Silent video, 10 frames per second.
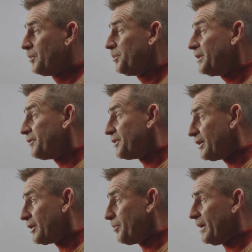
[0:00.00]
But if you
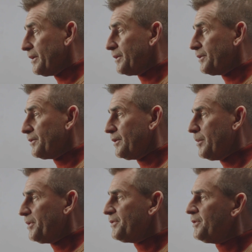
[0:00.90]
think about it,
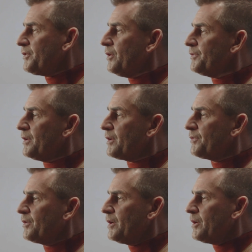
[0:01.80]
in a business
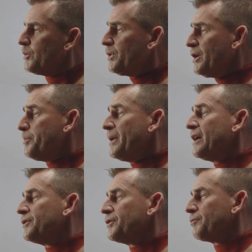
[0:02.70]
context, we don't
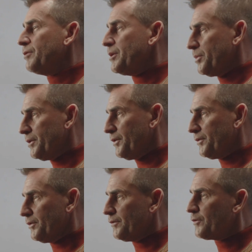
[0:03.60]
make discrete
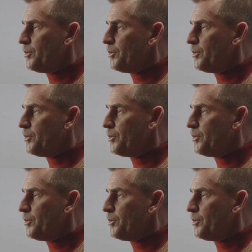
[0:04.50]
purchases of